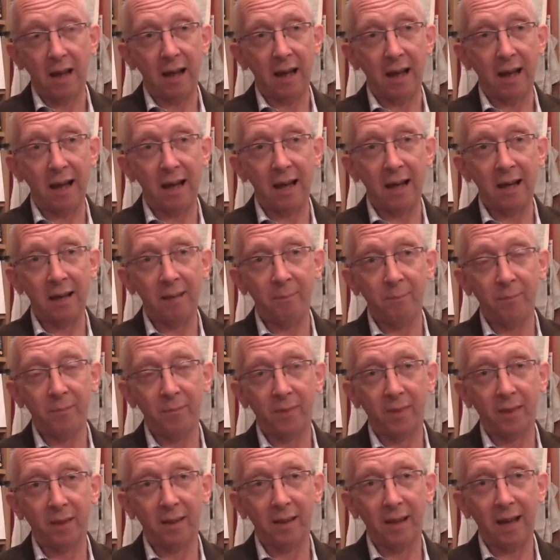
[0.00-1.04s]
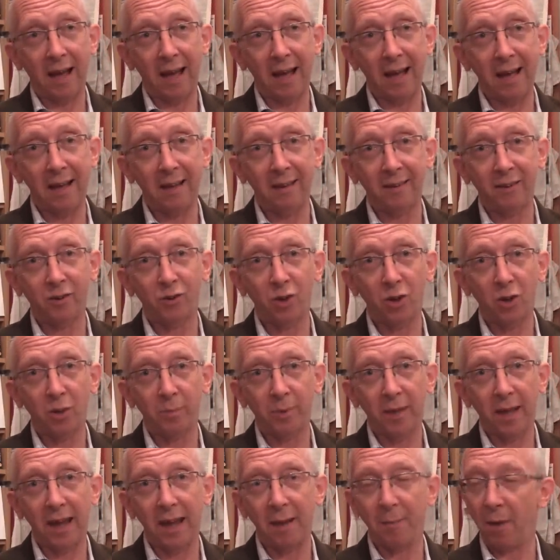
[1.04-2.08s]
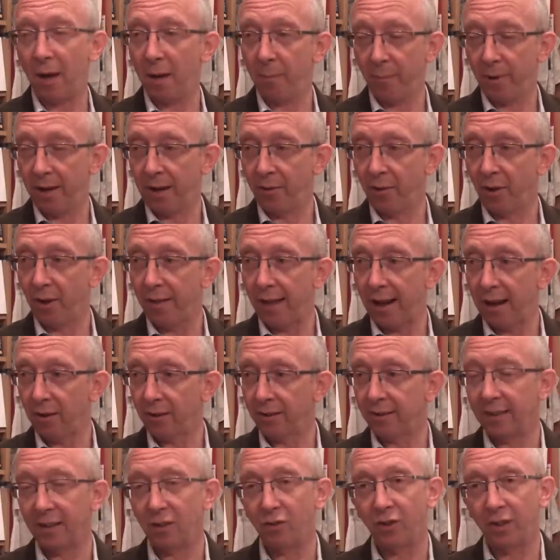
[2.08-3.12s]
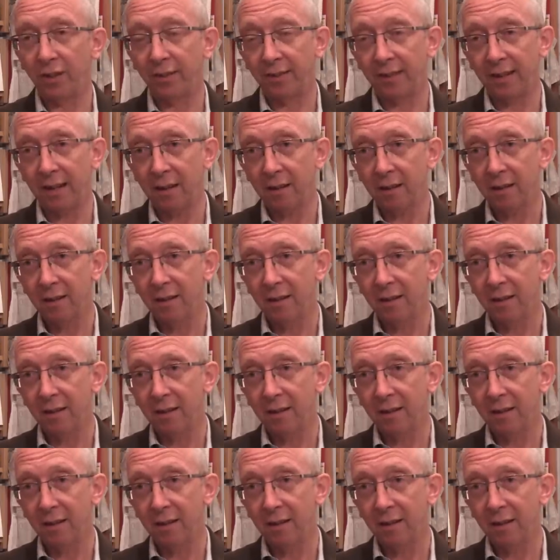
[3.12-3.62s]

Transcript: um, and a job came up, and I thought, oh, that looks interesting